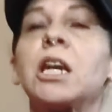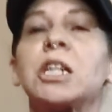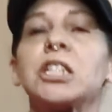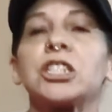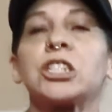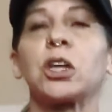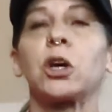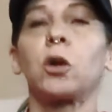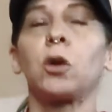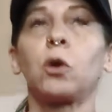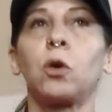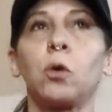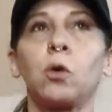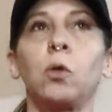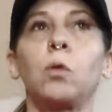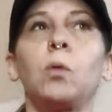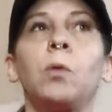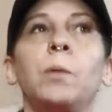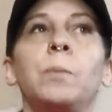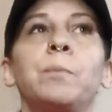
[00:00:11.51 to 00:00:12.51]

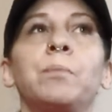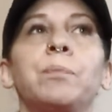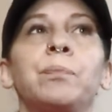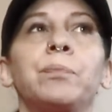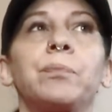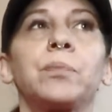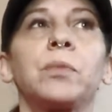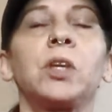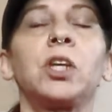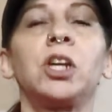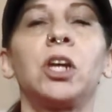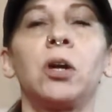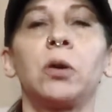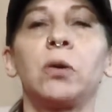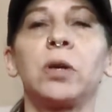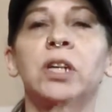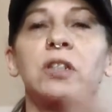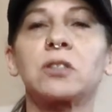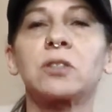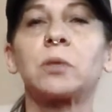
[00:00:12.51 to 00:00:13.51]
So,
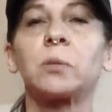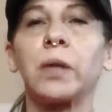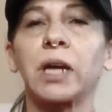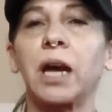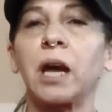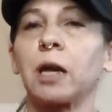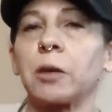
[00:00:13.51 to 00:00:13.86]
here's what we got